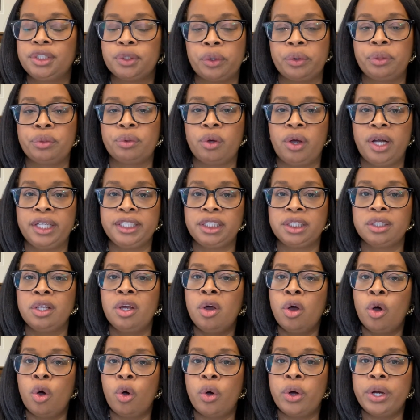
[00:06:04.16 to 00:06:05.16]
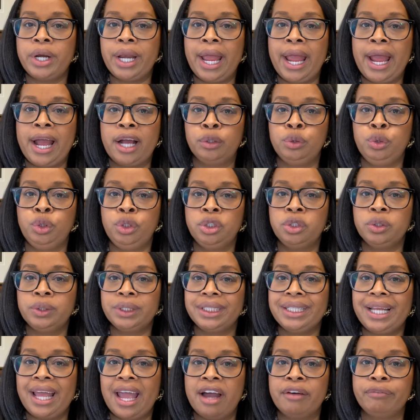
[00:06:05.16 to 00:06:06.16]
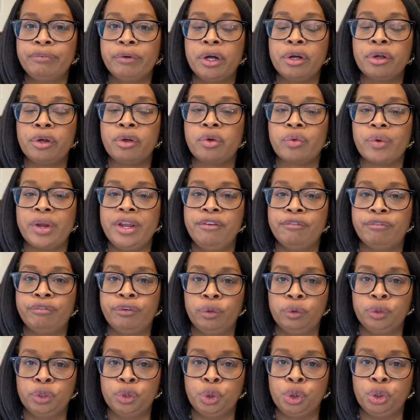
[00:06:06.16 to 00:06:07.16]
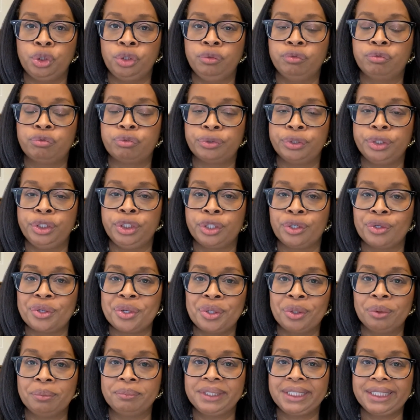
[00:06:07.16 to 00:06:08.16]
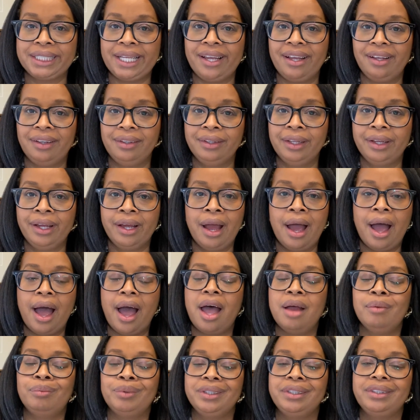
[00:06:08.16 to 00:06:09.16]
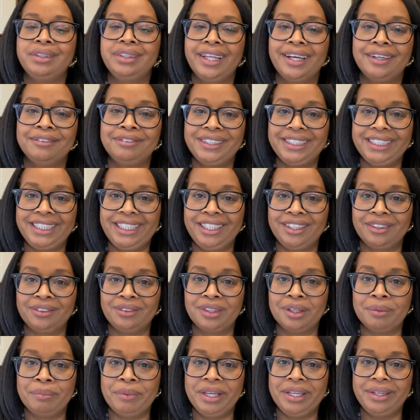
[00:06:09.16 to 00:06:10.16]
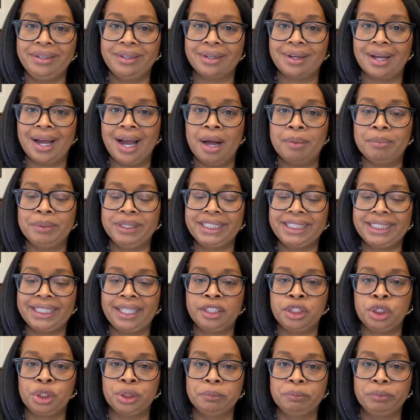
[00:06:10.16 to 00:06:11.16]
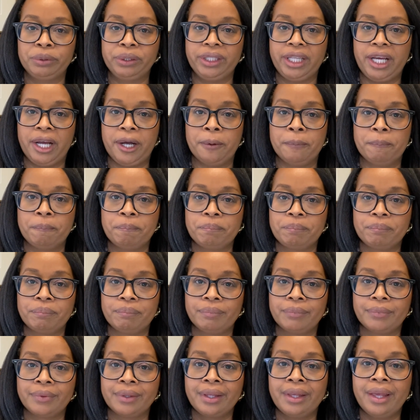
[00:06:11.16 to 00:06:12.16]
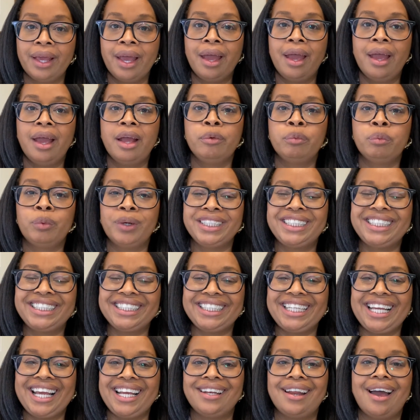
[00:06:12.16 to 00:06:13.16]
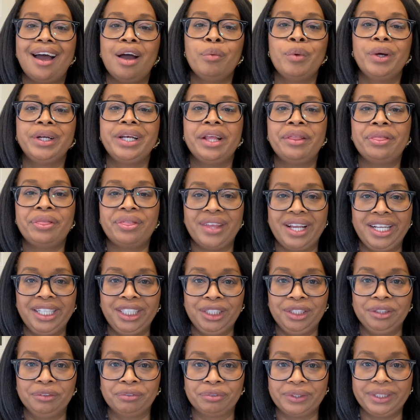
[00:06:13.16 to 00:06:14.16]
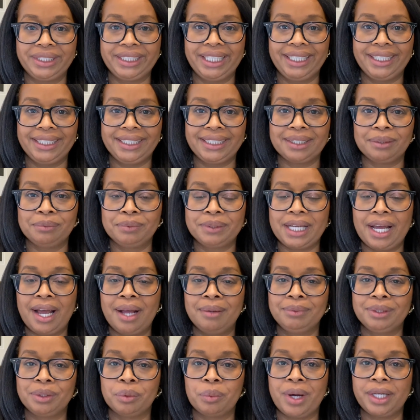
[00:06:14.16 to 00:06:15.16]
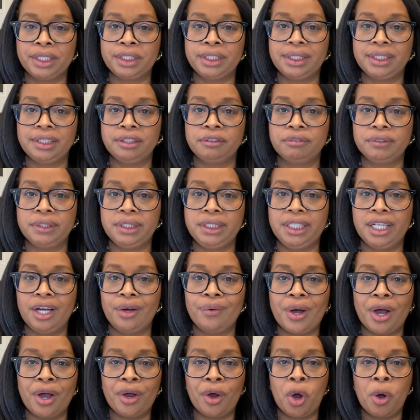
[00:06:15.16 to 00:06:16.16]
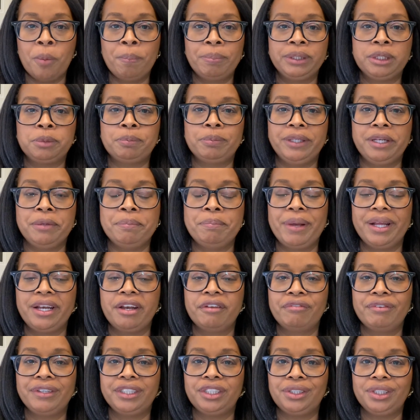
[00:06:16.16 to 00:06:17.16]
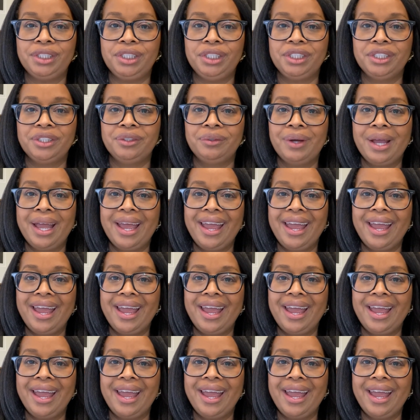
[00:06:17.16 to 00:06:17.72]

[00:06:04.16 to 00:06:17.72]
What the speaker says: or thoughts on how you can have a great photo shoot for your home sale, I would love to hear them in the comment section below. Once again, I want to thank you for taking some time to watch this video. I hope it's been a benefit to you.